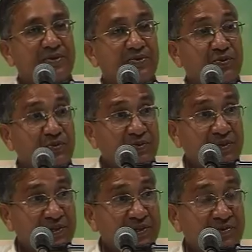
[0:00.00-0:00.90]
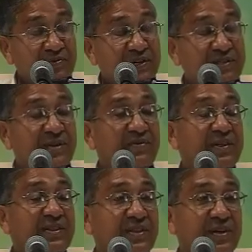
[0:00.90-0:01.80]
So this was the
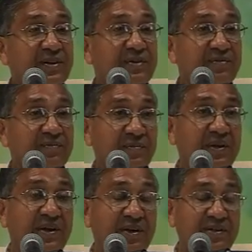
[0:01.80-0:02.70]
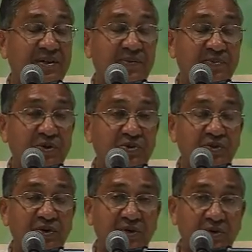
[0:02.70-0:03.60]
one thing. I had the
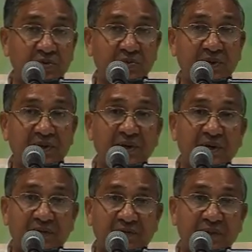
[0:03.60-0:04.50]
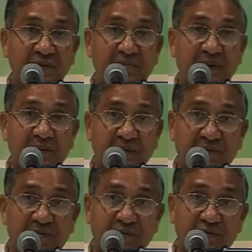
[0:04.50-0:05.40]
opportunity to be with Baba
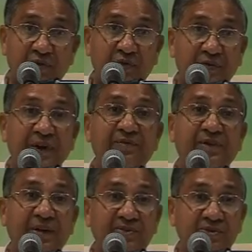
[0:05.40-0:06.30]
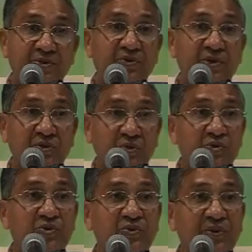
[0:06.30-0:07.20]
for five times during
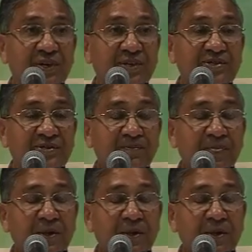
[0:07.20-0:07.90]
those two days.